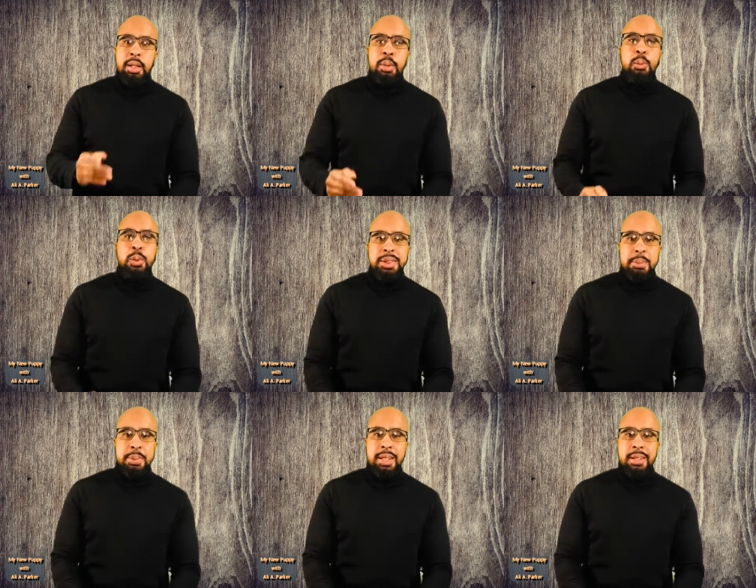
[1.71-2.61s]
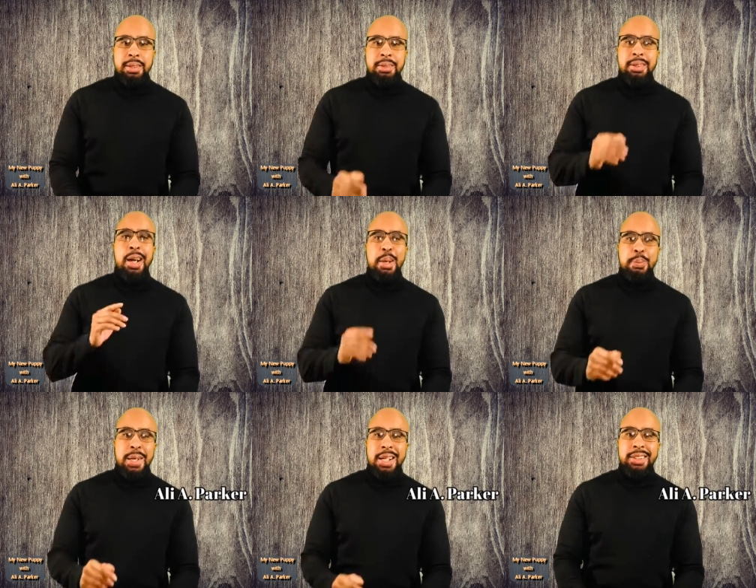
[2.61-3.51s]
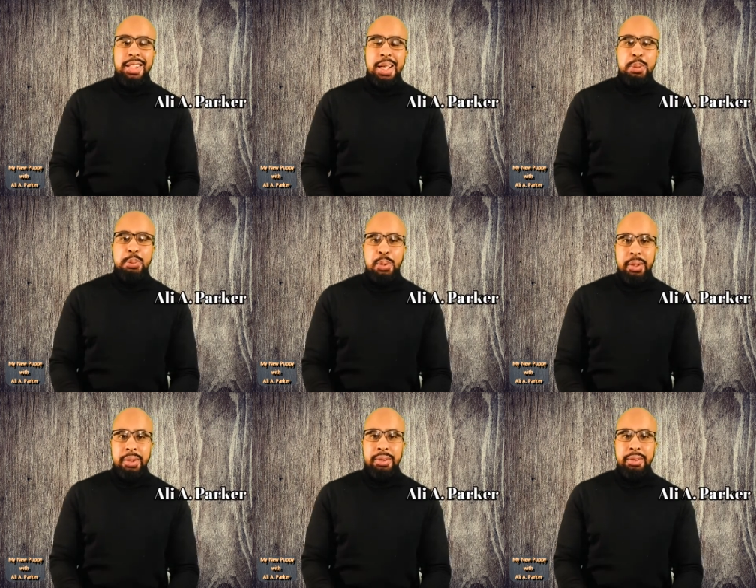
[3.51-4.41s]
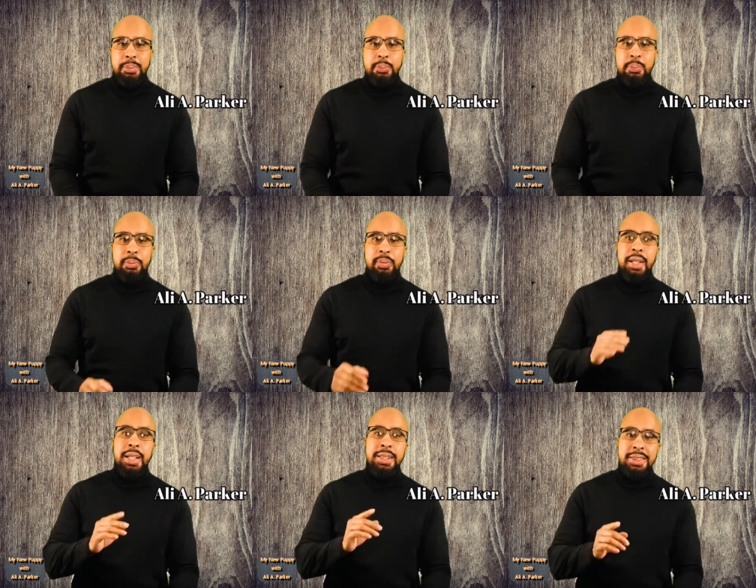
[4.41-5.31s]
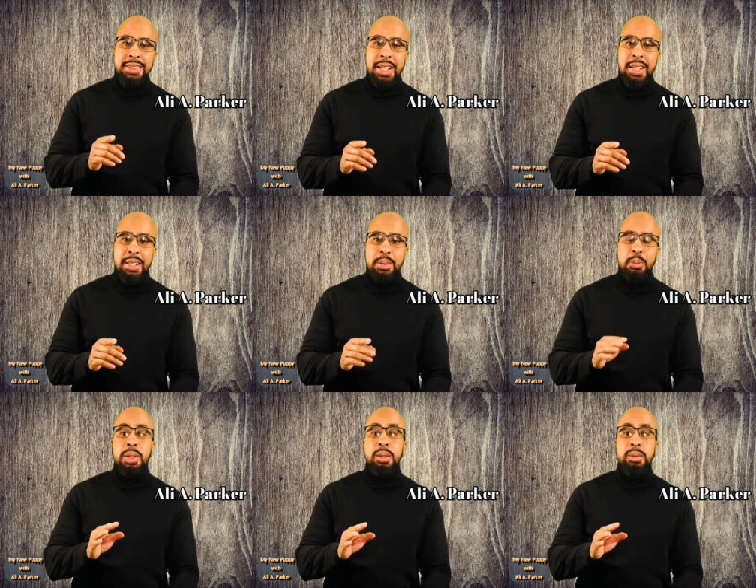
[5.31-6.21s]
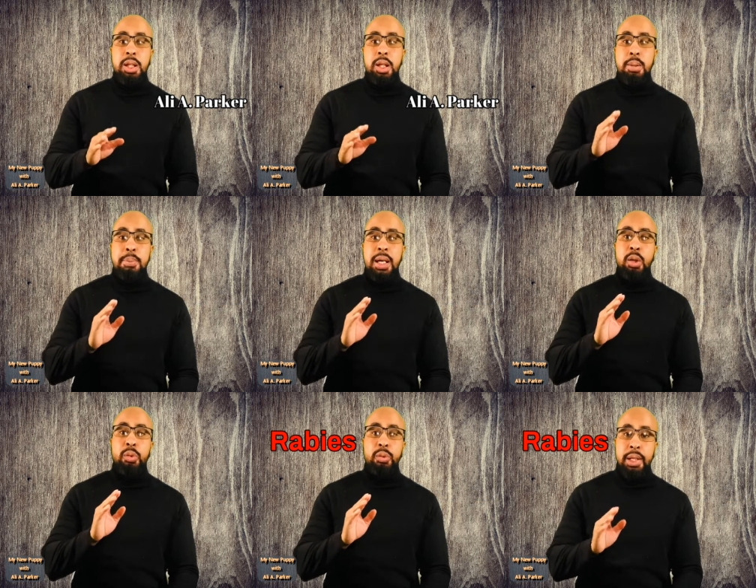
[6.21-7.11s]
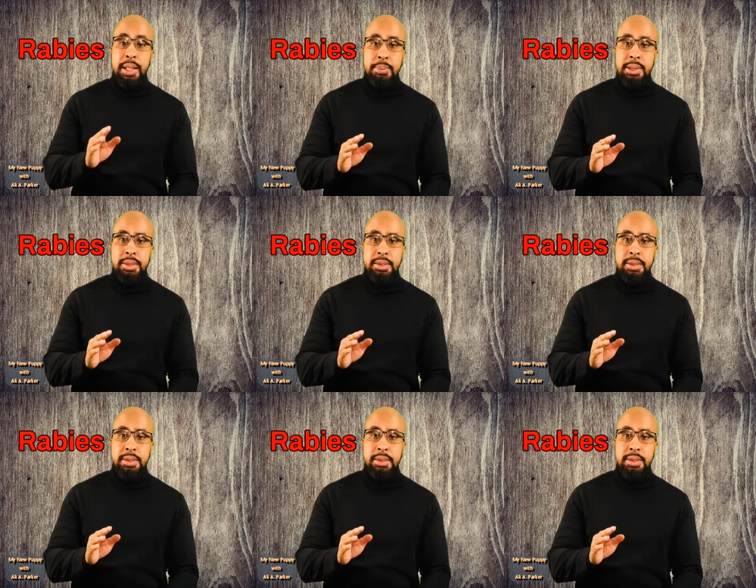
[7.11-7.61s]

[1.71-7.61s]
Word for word: What's up, y'all? I'm Ali A. Parker, and today we're going to talk about rabies.